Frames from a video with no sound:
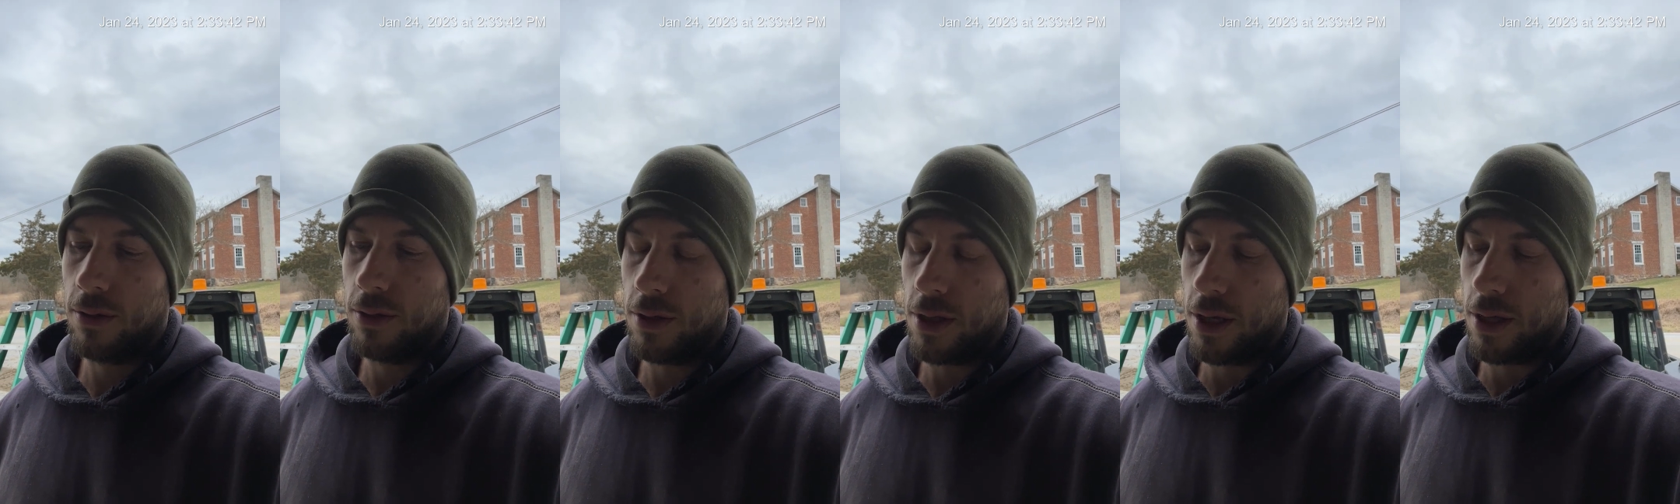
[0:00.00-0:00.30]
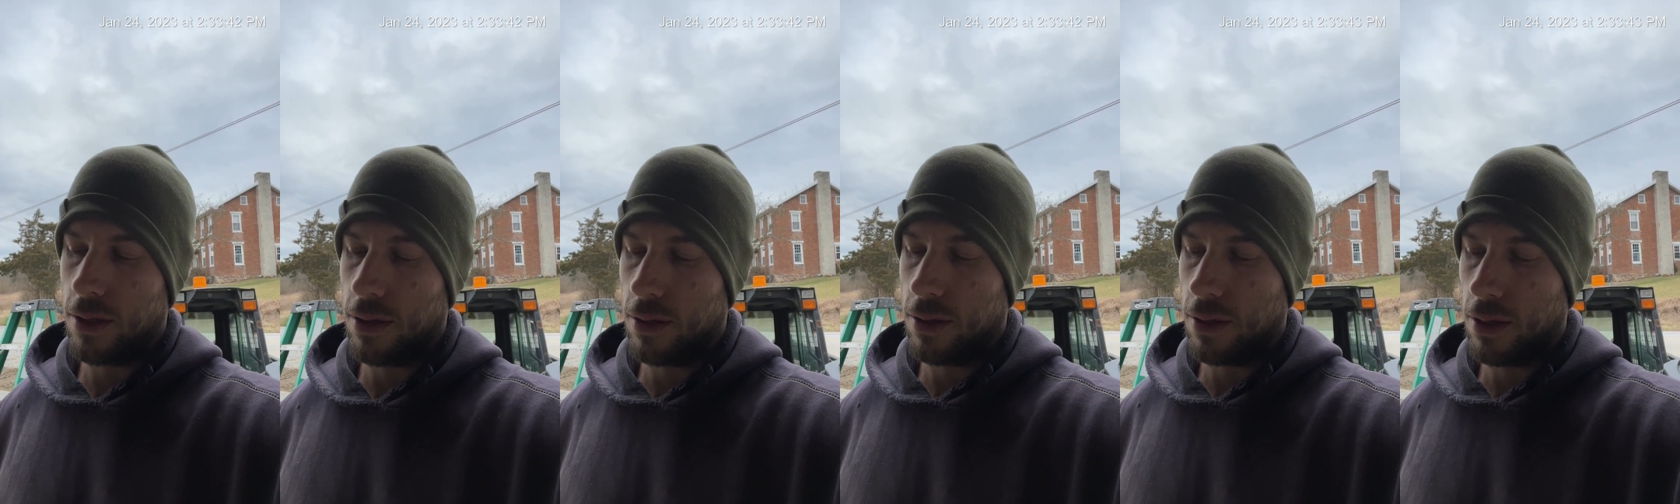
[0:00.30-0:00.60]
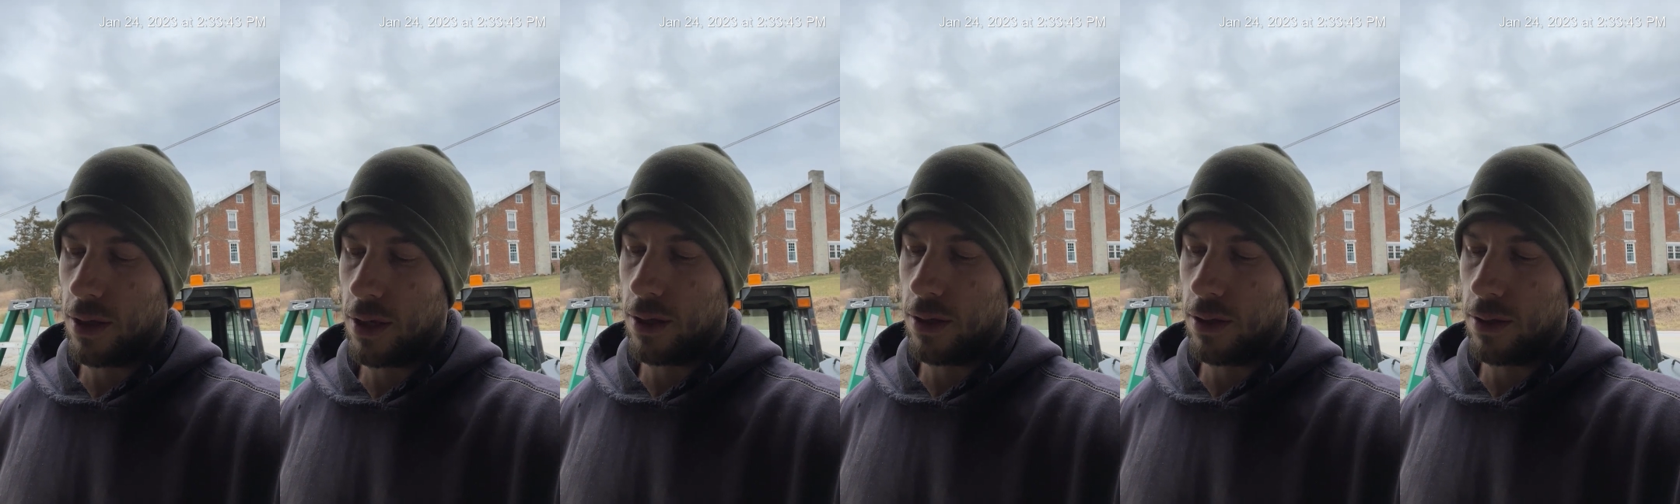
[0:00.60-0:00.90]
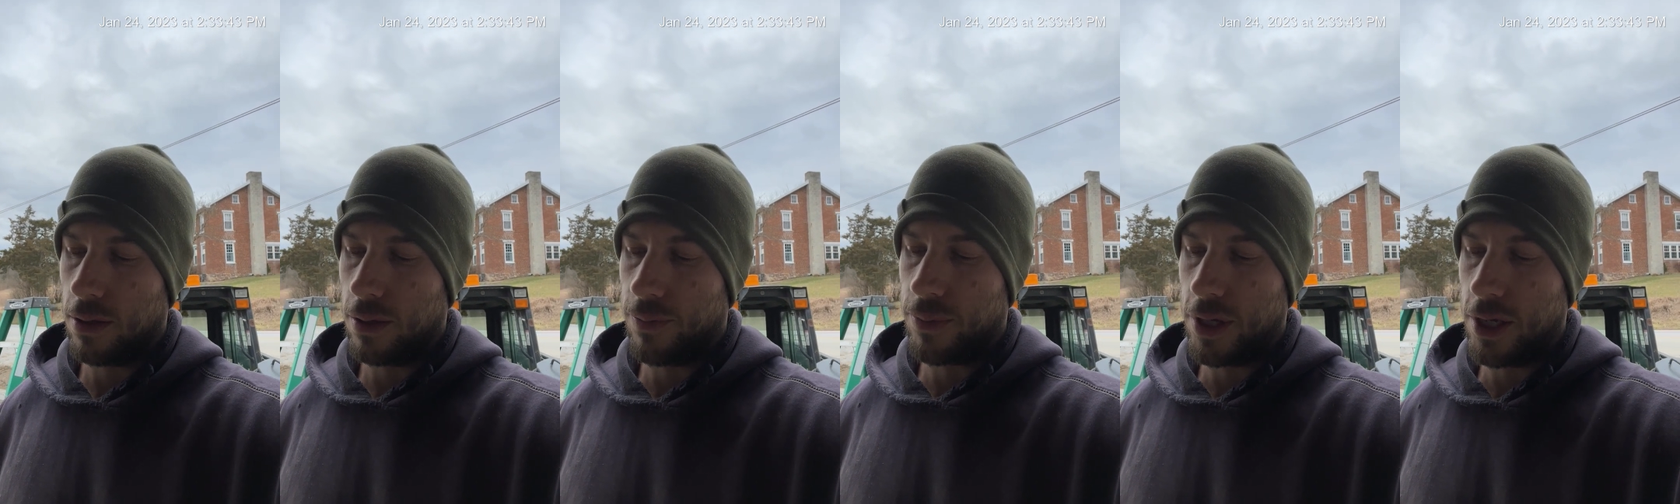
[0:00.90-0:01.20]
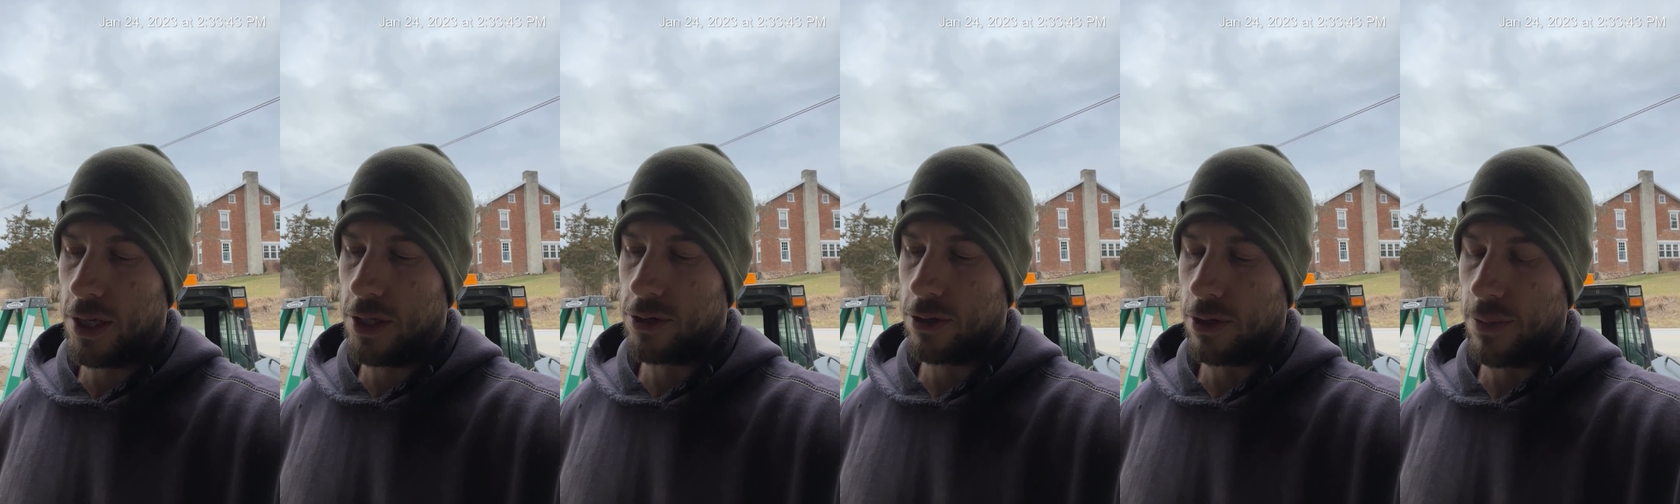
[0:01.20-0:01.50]
the
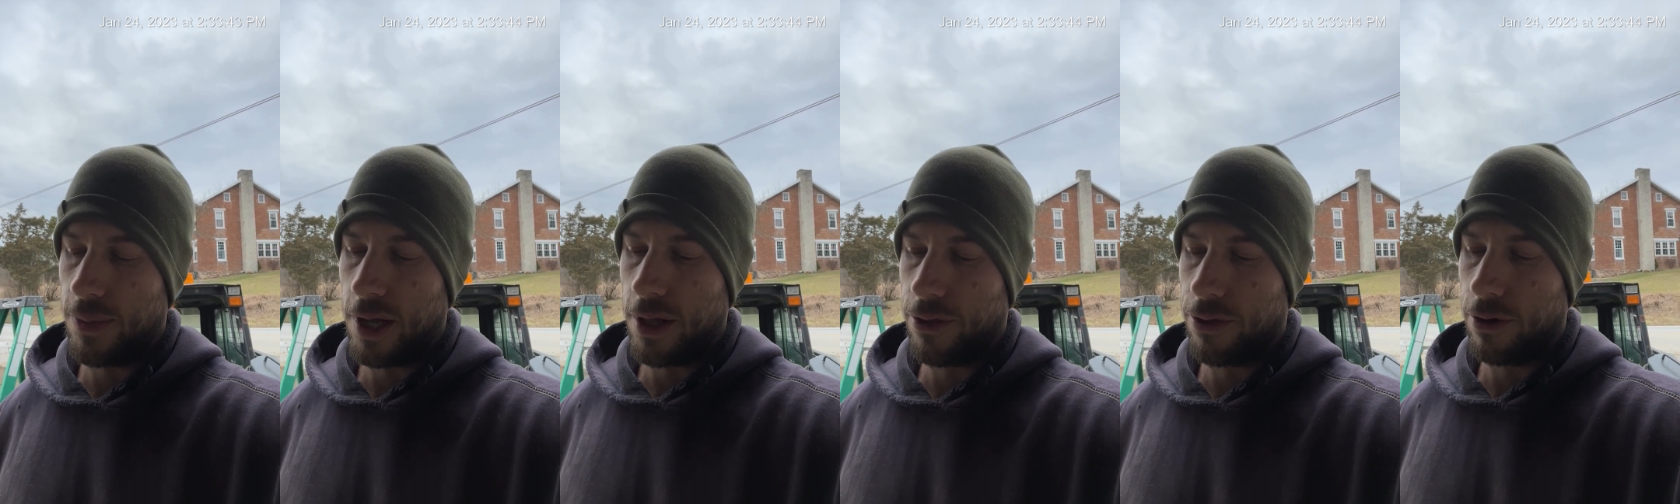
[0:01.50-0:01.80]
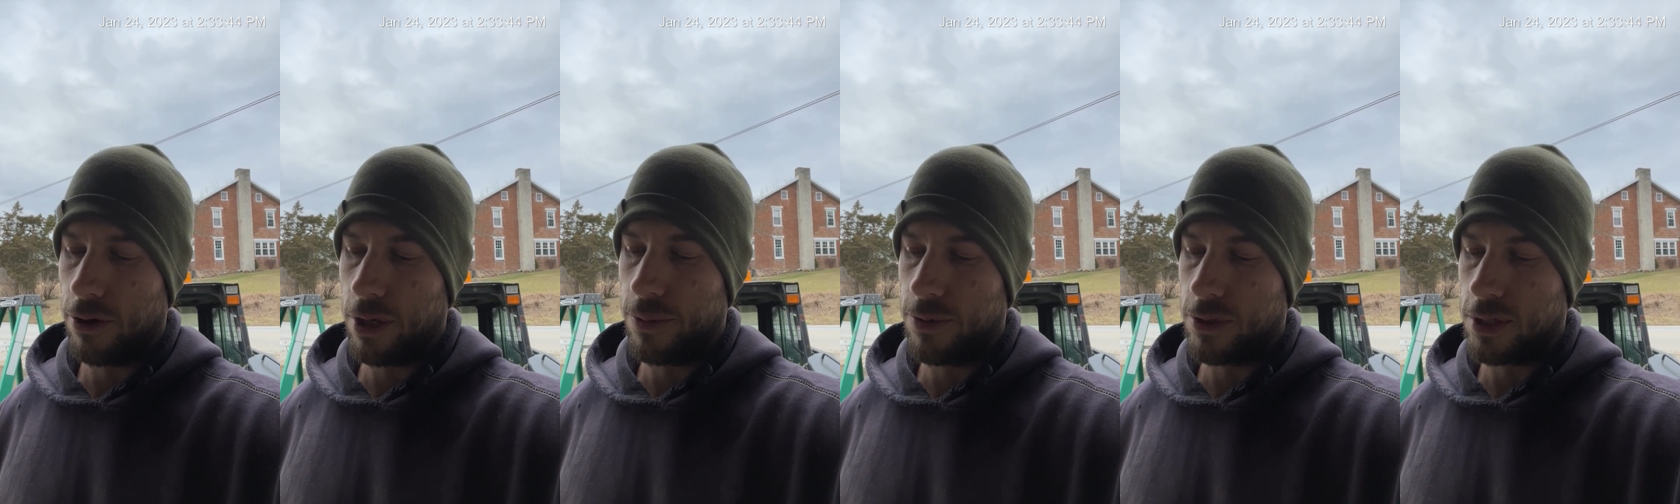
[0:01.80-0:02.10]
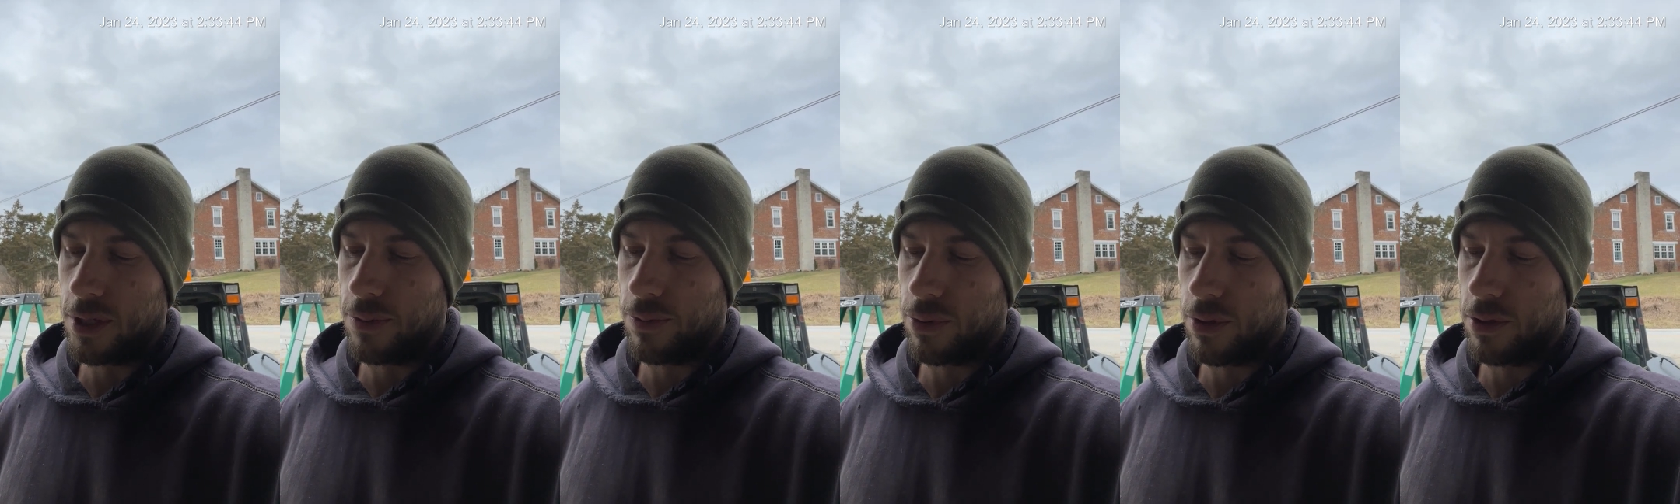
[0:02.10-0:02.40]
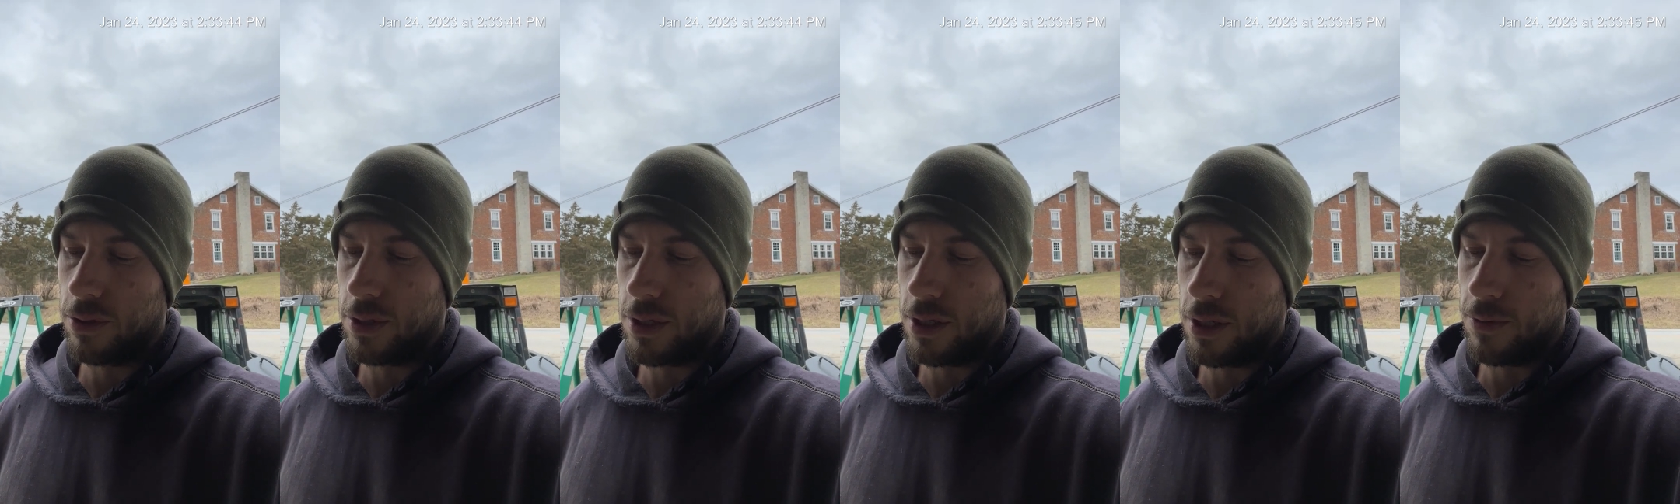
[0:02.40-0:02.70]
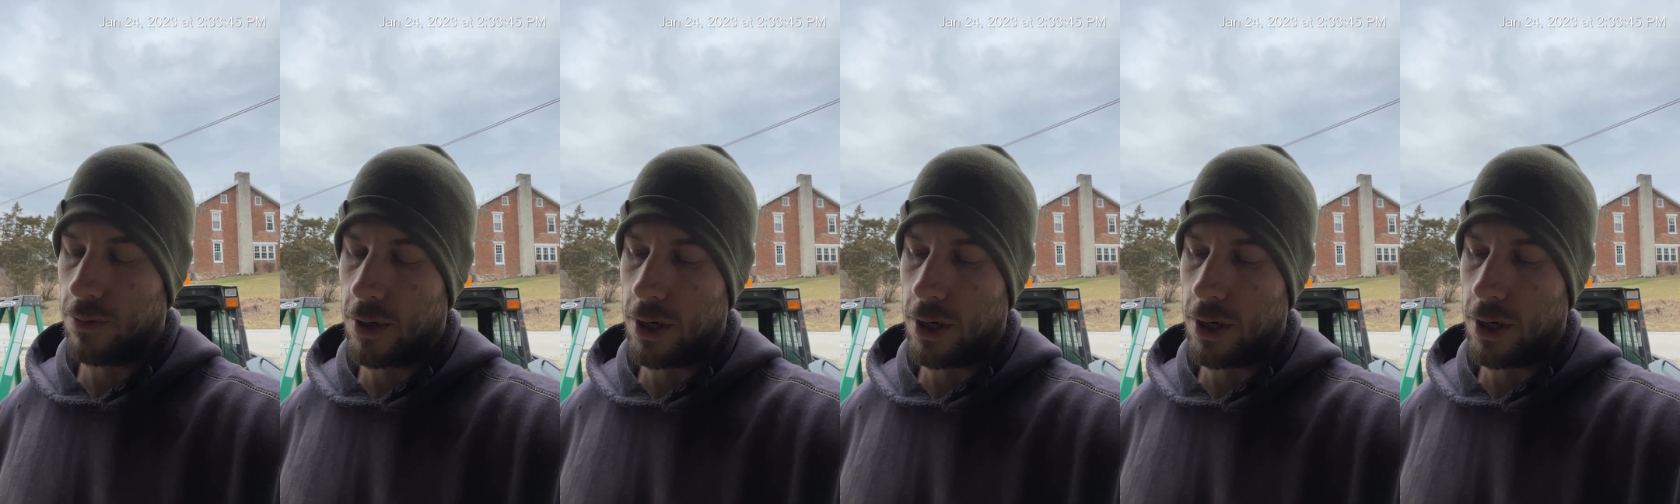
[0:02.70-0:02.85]
peas are about 30% protein.